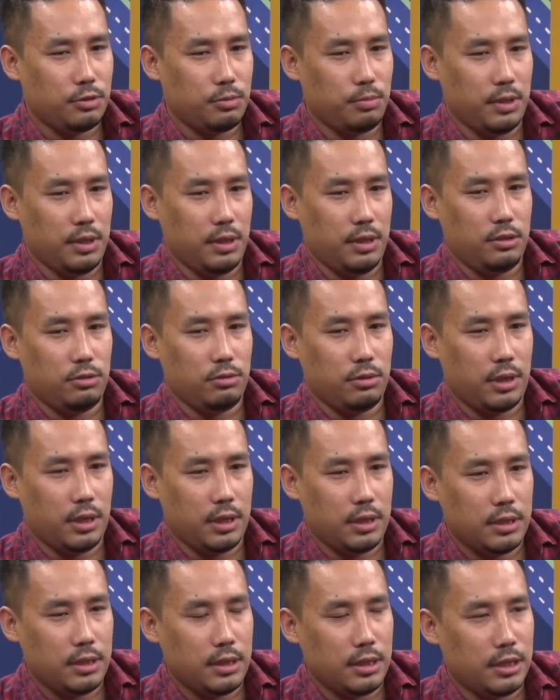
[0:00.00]
be
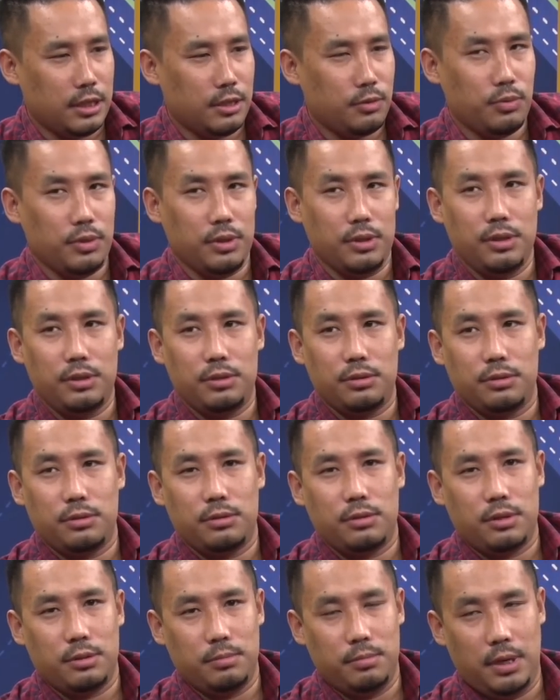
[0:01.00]
educated and then we need to
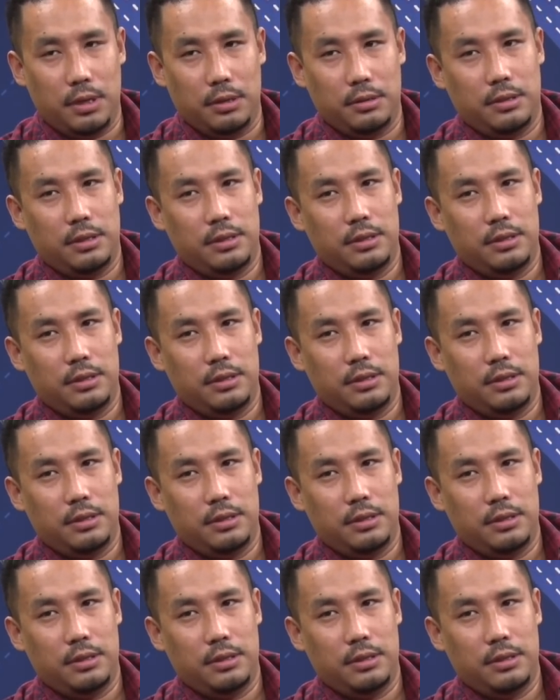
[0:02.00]
talk about.